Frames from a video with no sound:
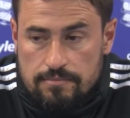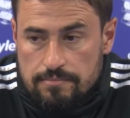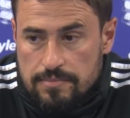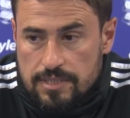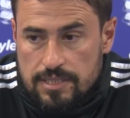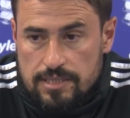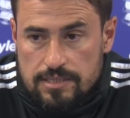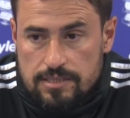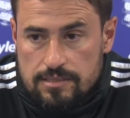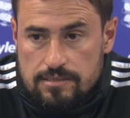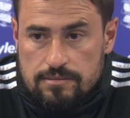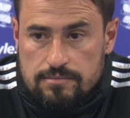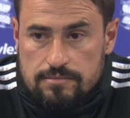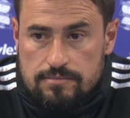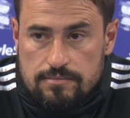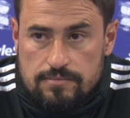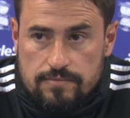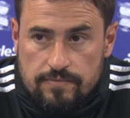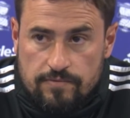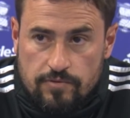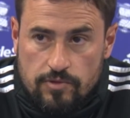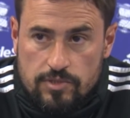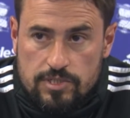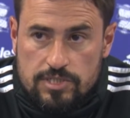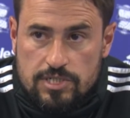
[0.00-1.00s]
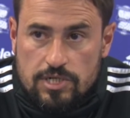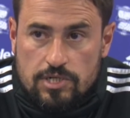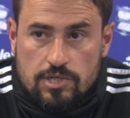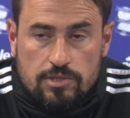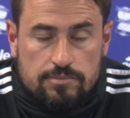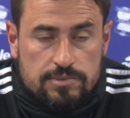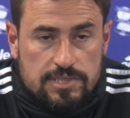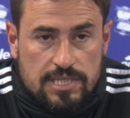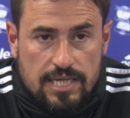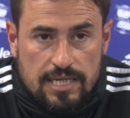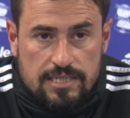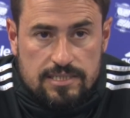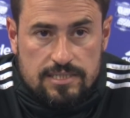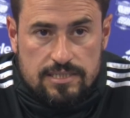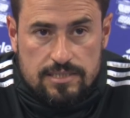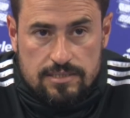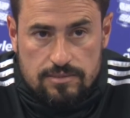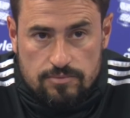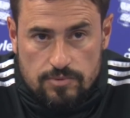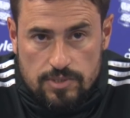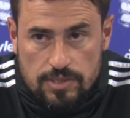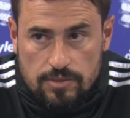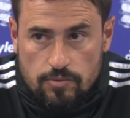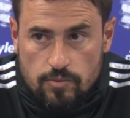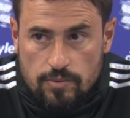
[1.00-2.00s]
But for the circumstances,
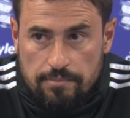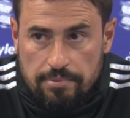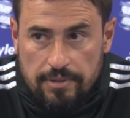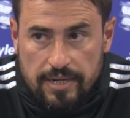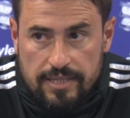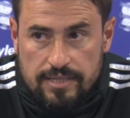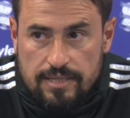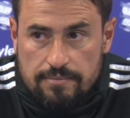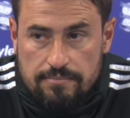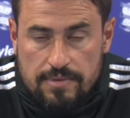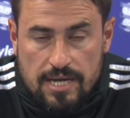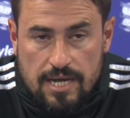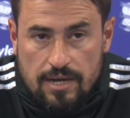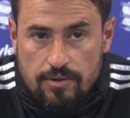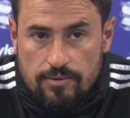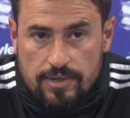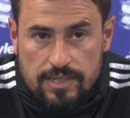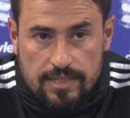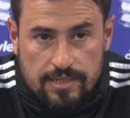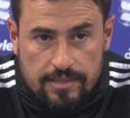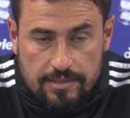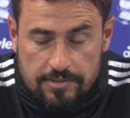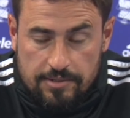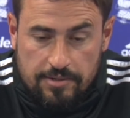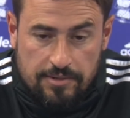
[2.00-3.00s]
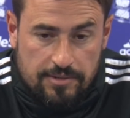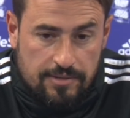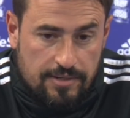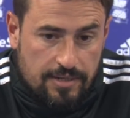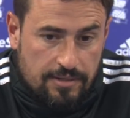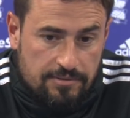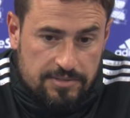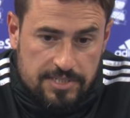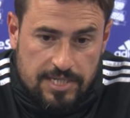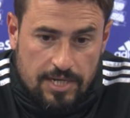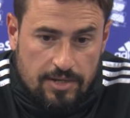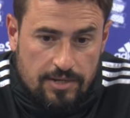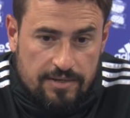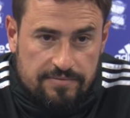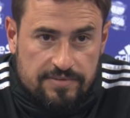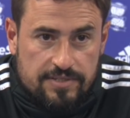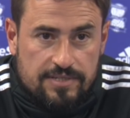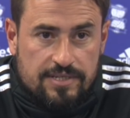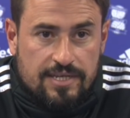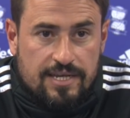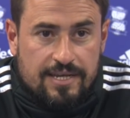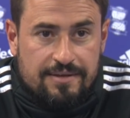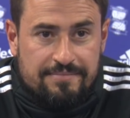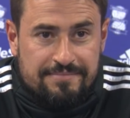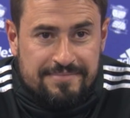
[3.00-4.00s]
we play them now, and I don't know, I'll tell you after
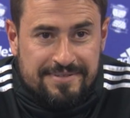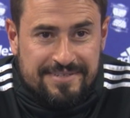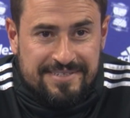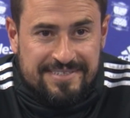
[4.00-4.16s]
the game.